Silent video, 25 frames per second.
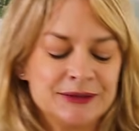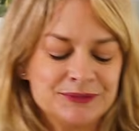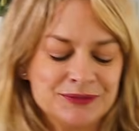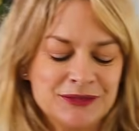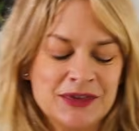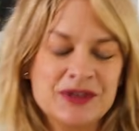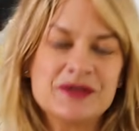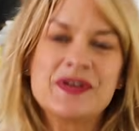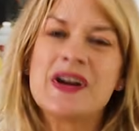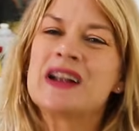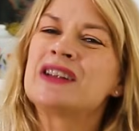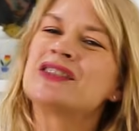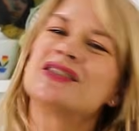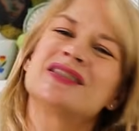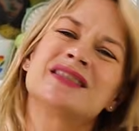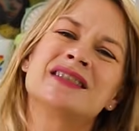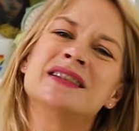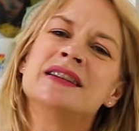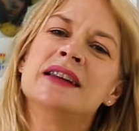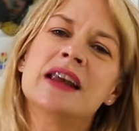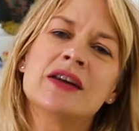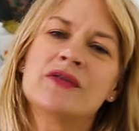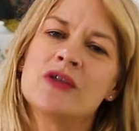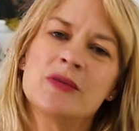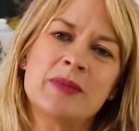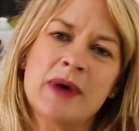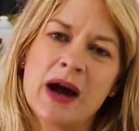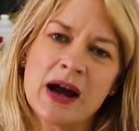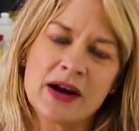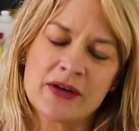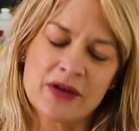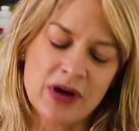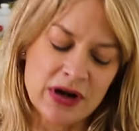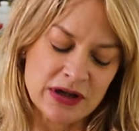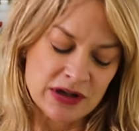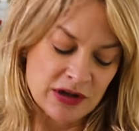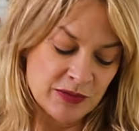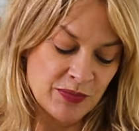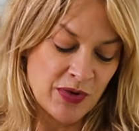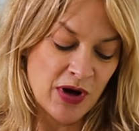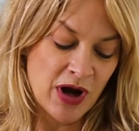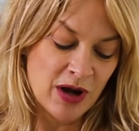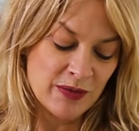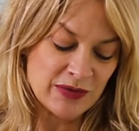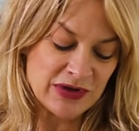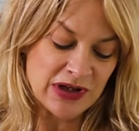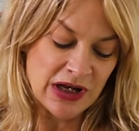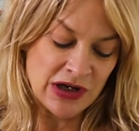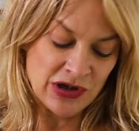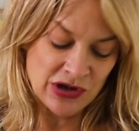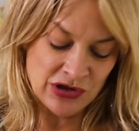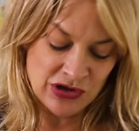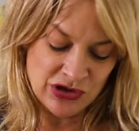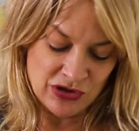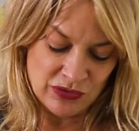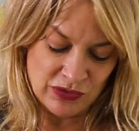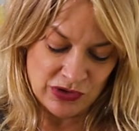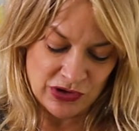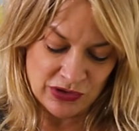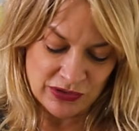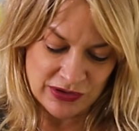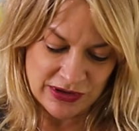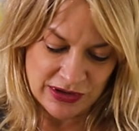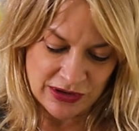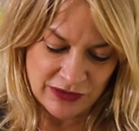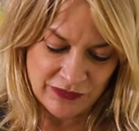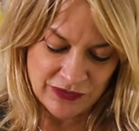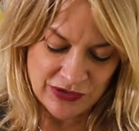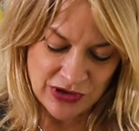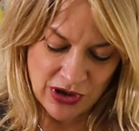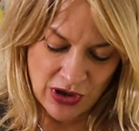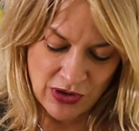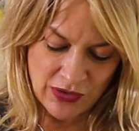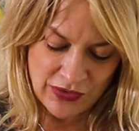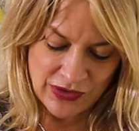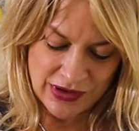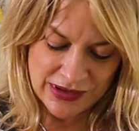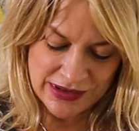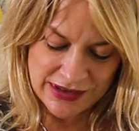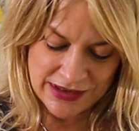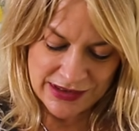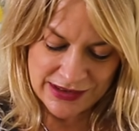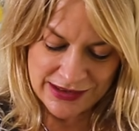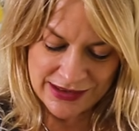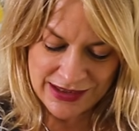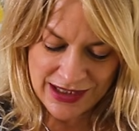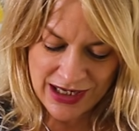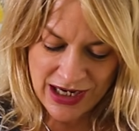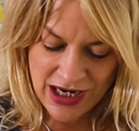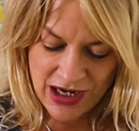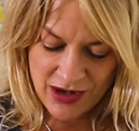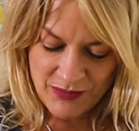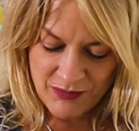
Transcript: in fact, just never buy grated parmesan, just do it yourself. So this is